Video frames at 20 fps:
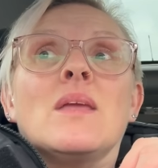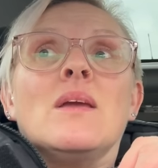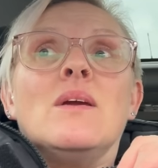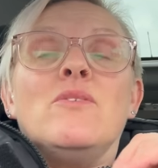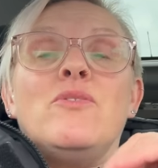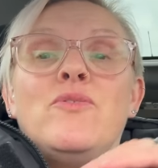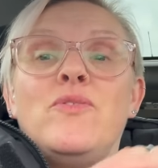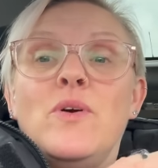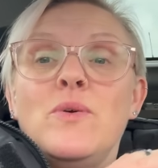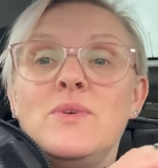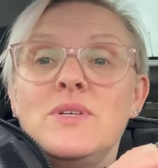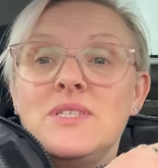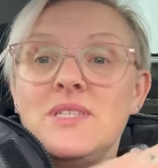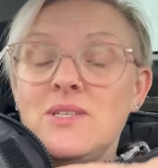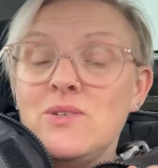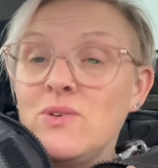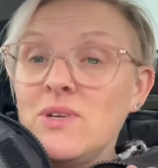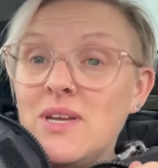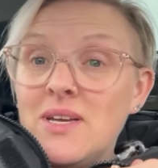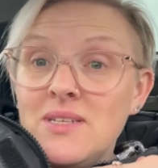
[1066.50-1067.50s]

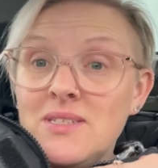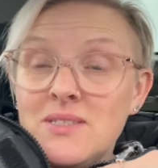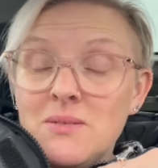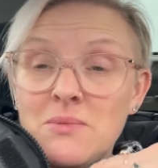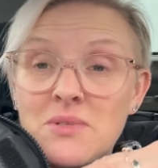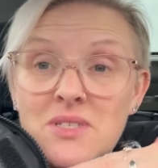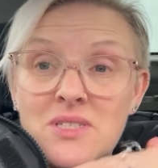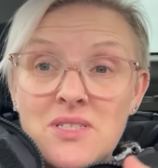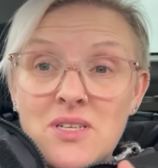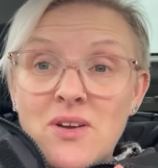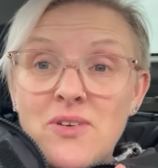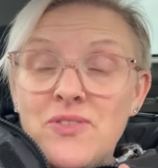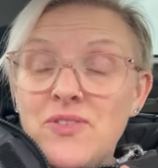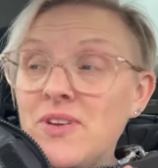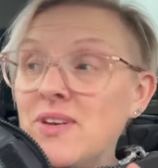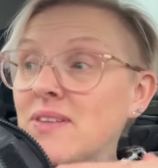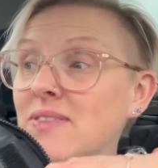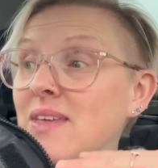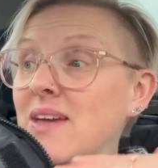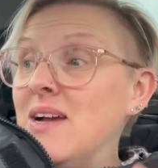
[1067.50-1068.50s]
focusing on getting some of the stuff
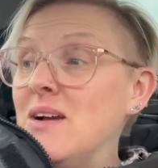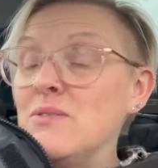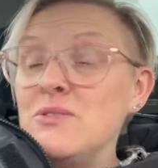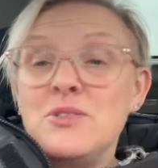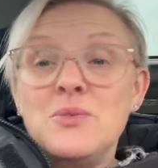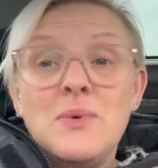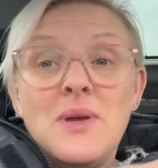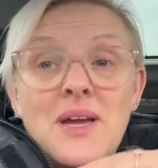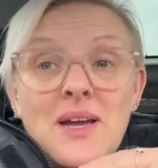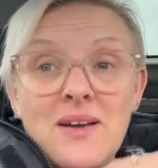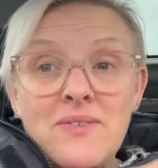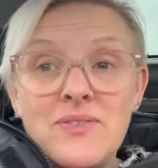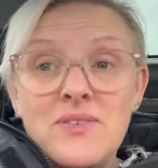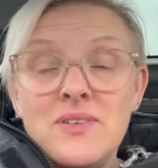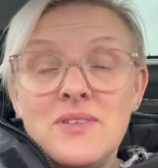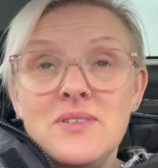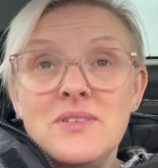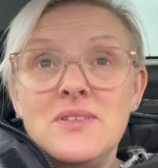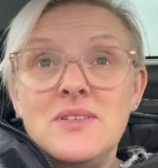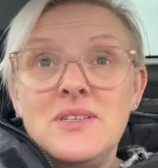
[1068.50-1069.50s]
done in the house that we
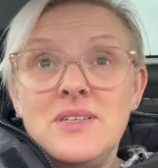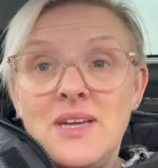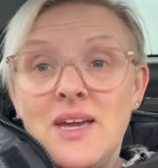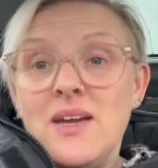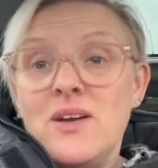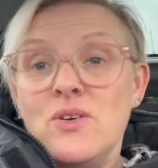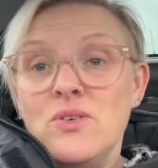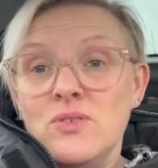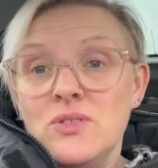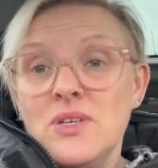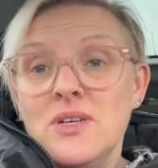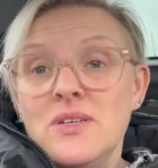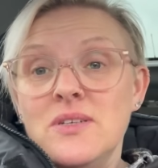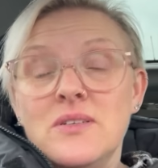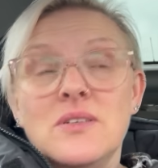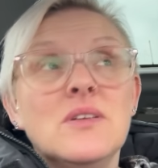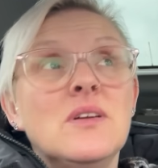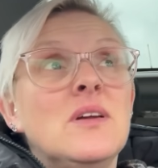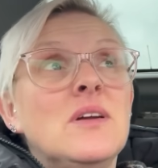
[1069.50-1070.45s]
haven't yet got done.